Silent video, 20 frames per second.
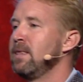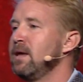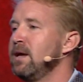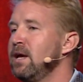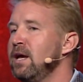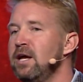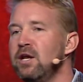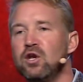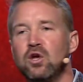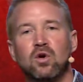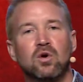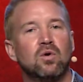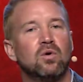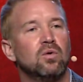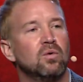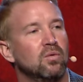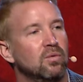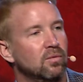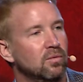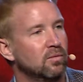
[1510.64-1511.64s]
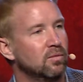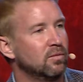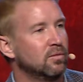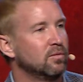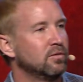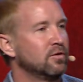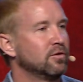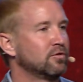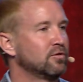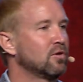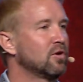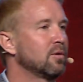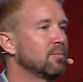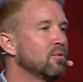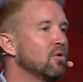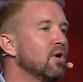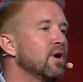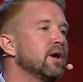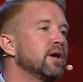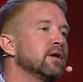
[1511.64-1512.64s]
He knew to start
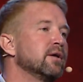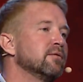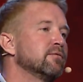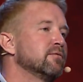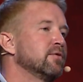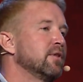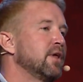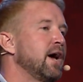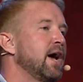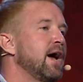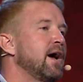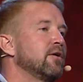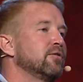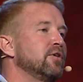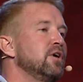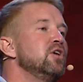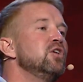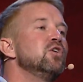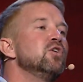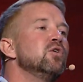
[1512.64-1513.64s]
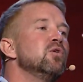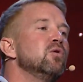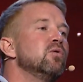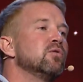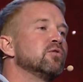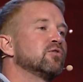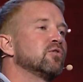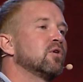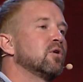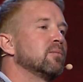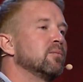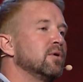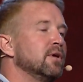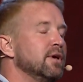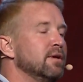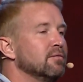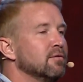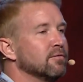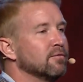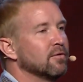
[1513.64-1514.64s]
praying for the house. He knew to start
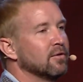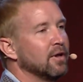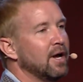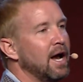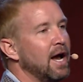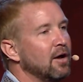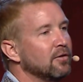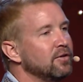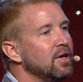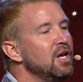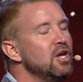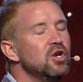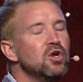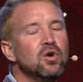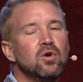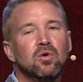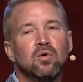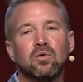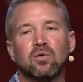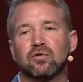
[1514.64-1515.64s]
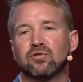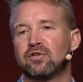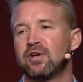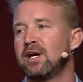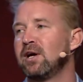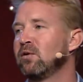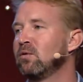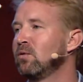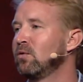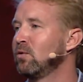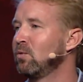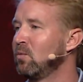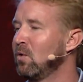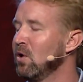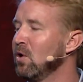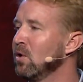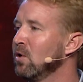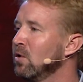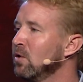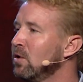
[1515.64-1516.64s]
believing for the house. He knew to stand on the
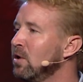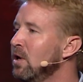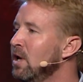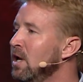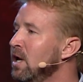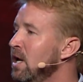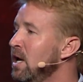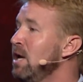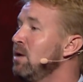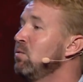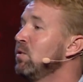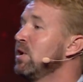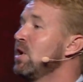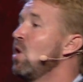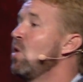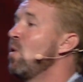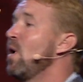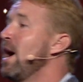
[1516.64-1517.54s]
word. He would go